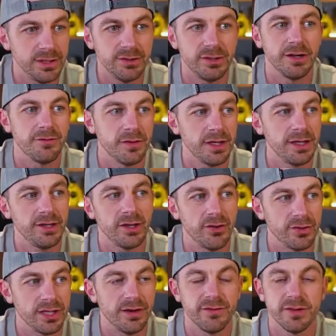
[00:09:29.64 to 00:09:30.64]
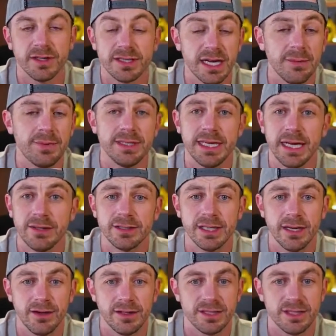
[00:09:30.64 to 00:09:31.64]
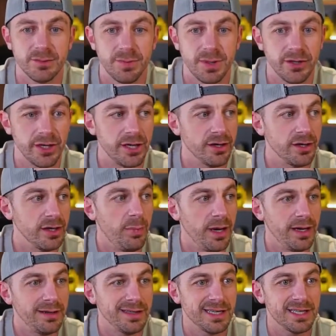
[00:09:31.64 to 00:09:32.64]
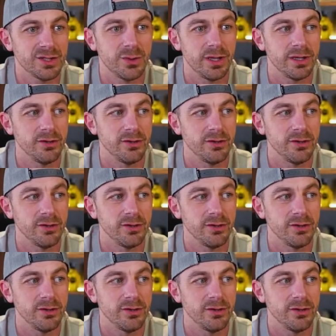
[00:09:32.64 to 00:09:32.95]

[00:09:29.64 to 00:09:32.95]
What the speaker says: you definitely don't have this type of downtown in Superior, but guess what?